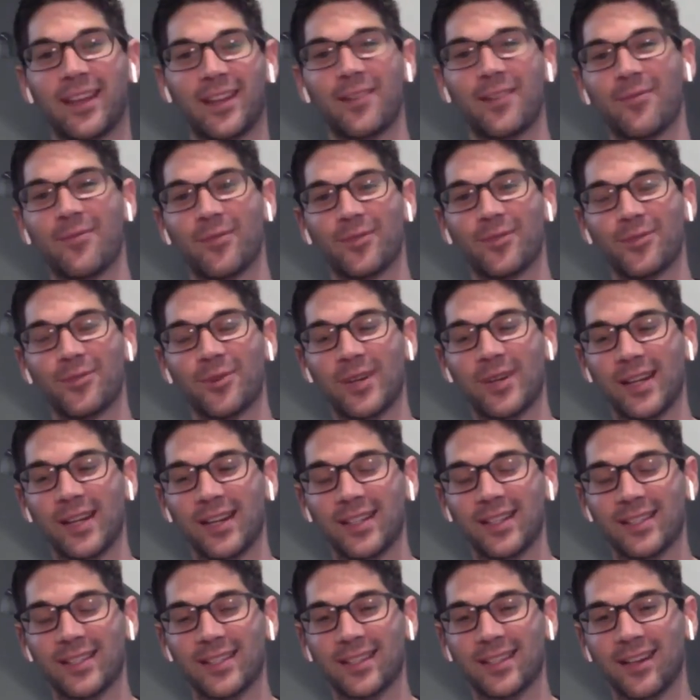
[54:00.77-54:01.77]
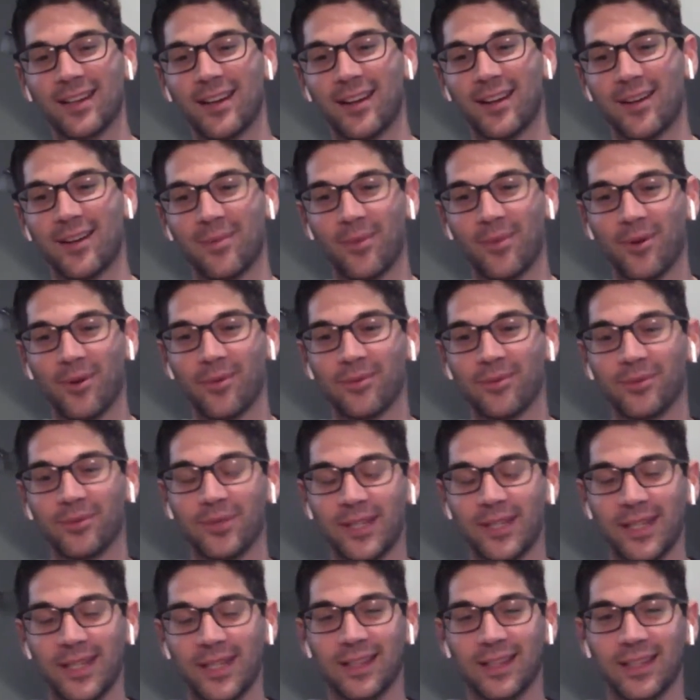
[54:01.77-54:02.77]
you for joining us.
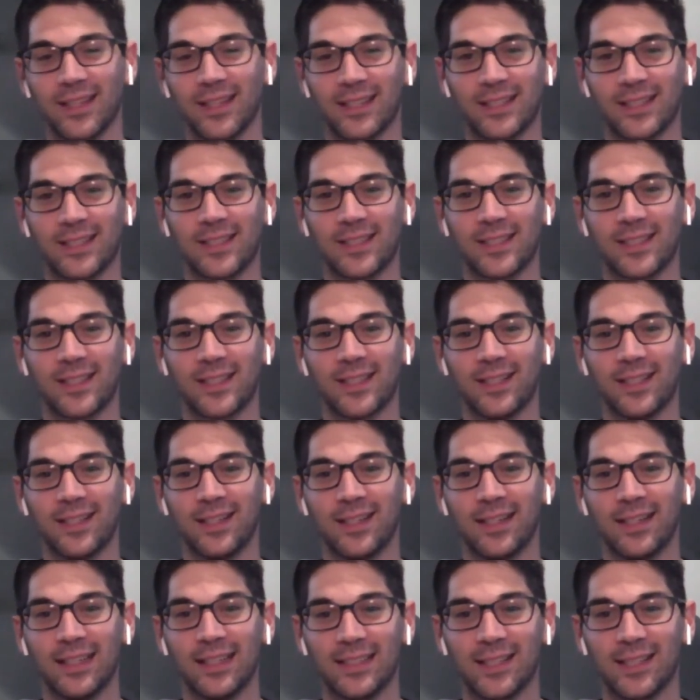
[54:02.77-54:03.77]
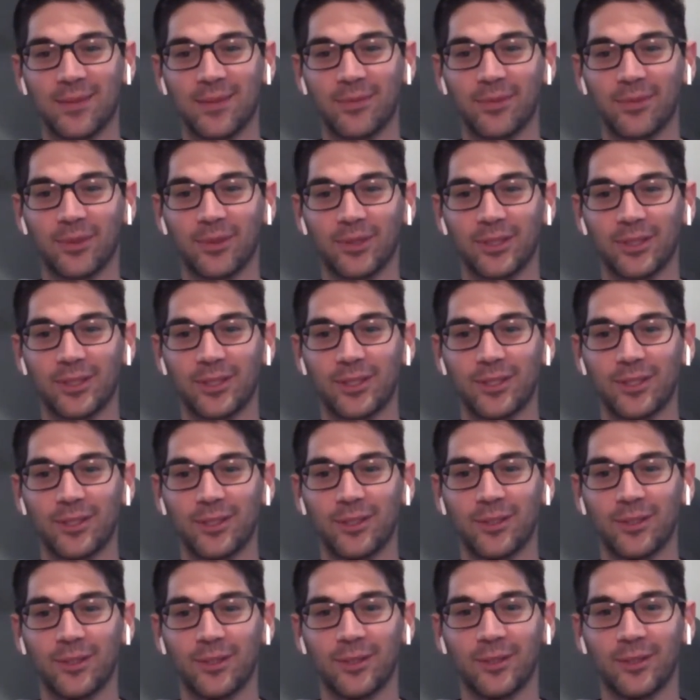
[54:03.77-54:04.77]
Hopefully this is helpful
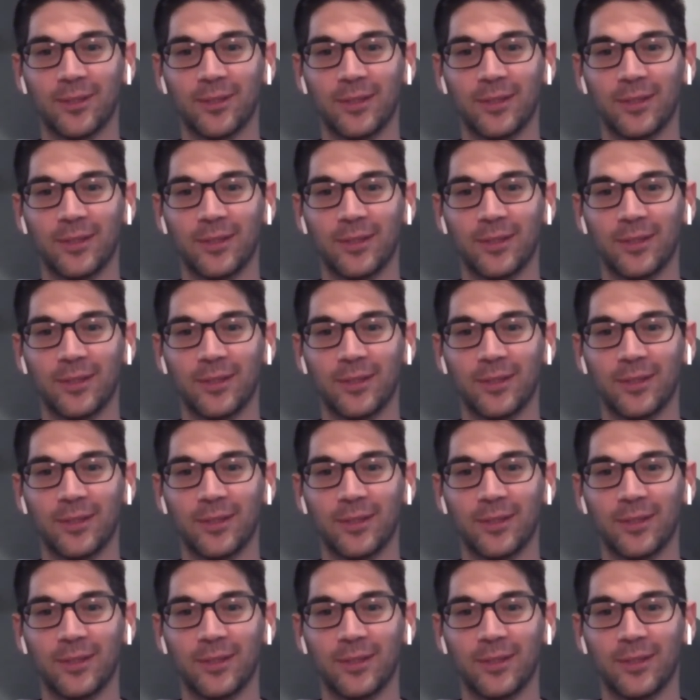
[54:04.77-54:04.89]
to